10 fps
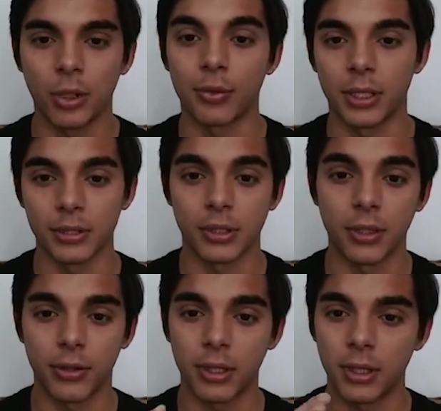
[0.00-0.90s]
I hope you guys are
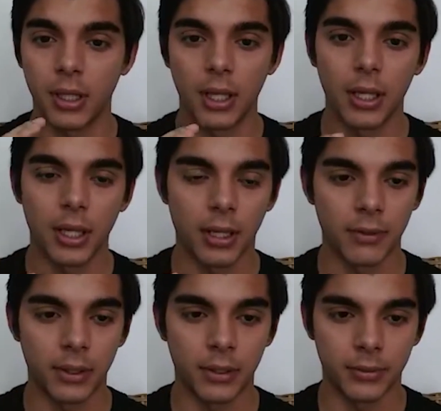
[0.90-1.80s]
healthy,
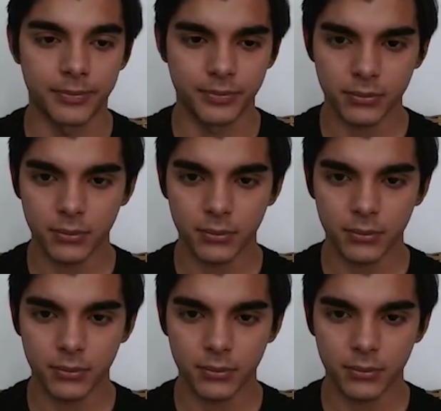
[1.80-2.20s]
having